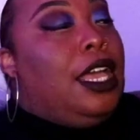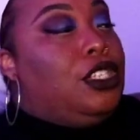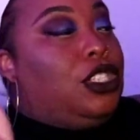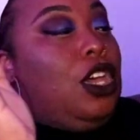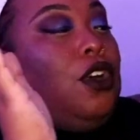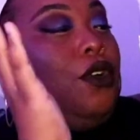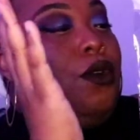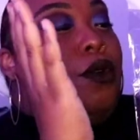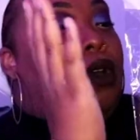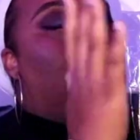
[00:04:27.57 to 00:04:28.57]

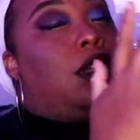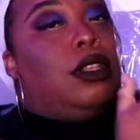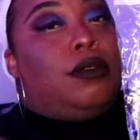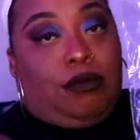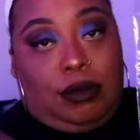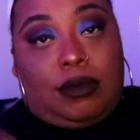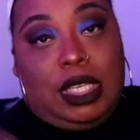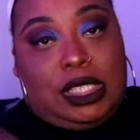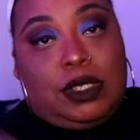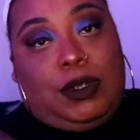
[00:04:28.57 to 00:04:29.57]
So
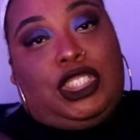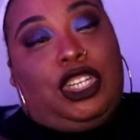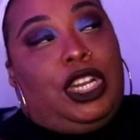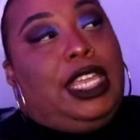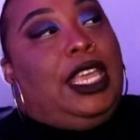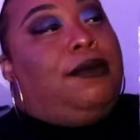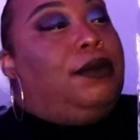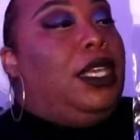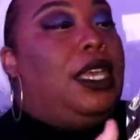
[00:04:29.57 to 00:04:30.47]
this is what you're gonna get.